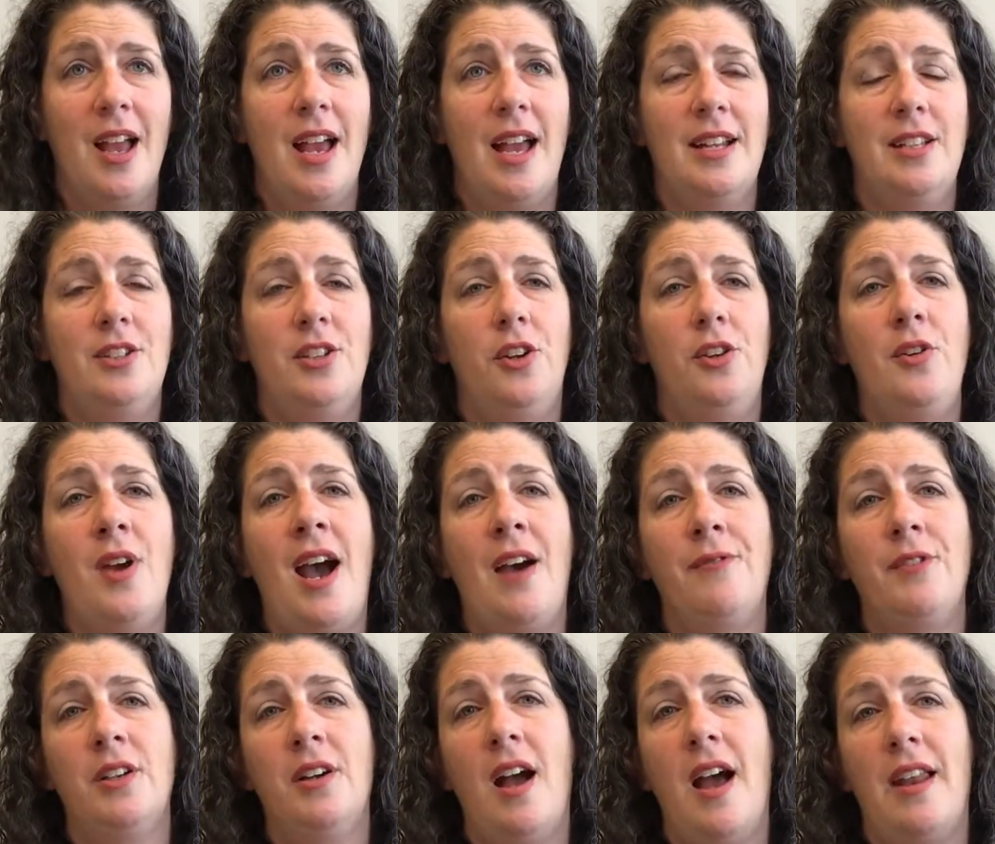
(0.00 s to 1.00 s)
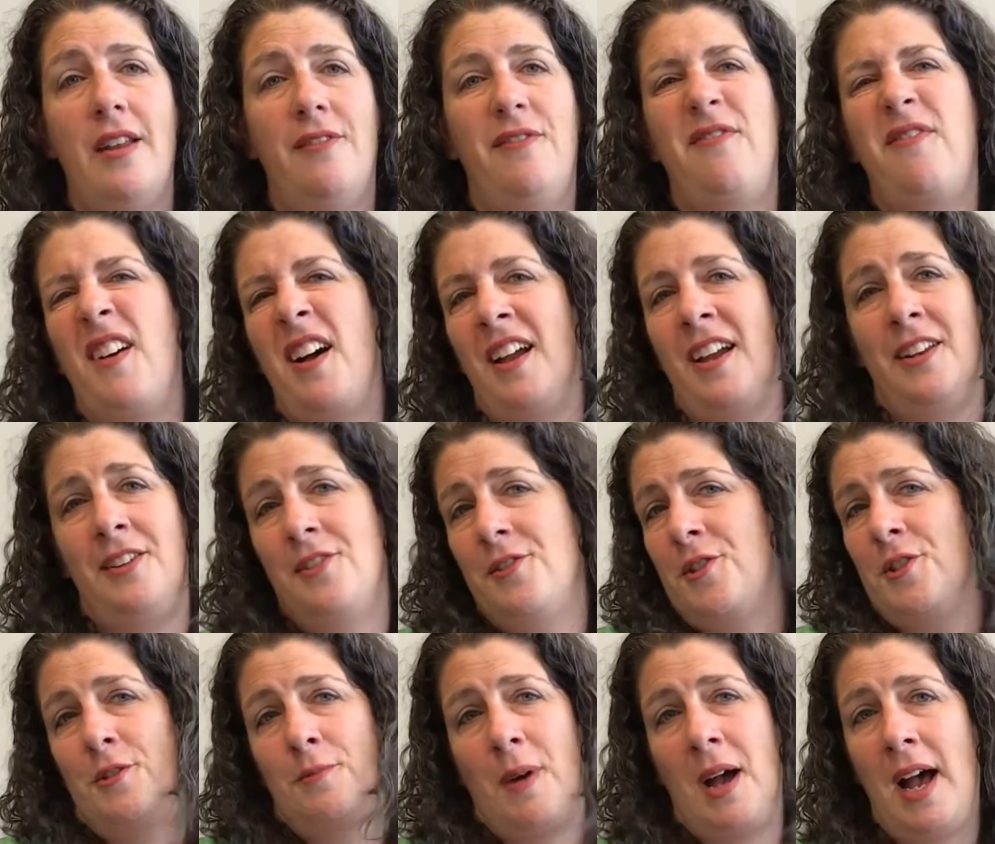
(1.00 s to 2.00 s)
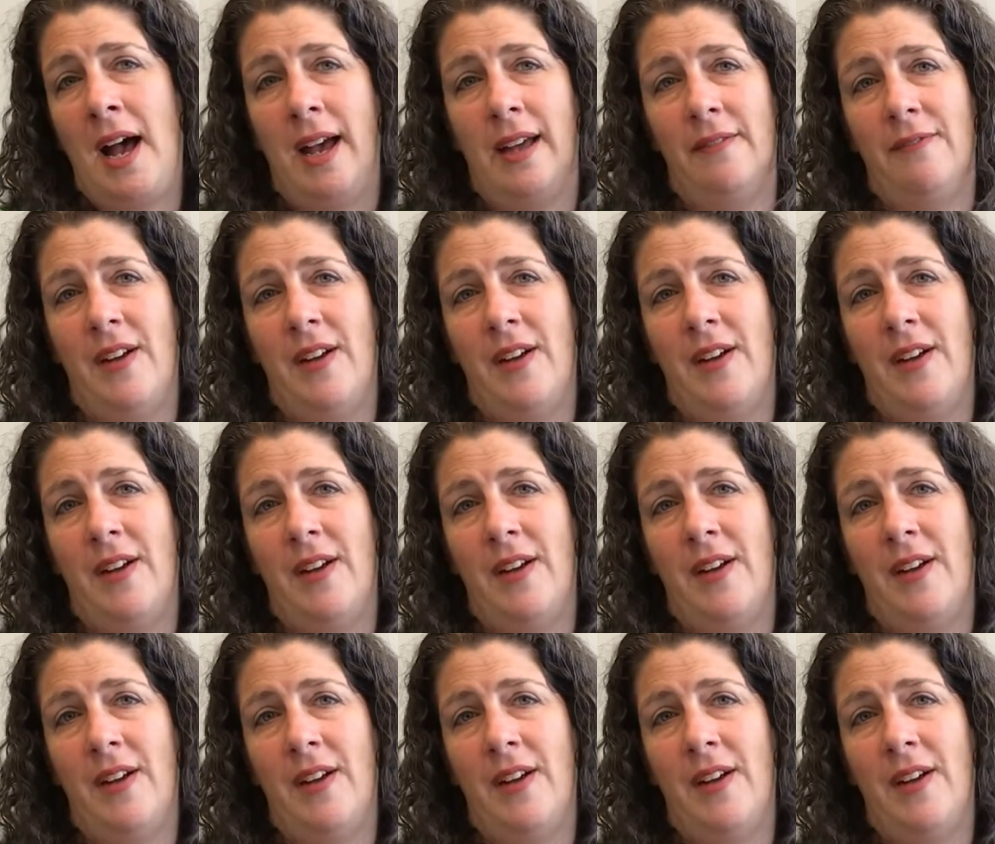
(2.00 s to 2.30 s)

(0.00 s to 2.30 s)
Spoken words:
And so you have to kind of find your spot,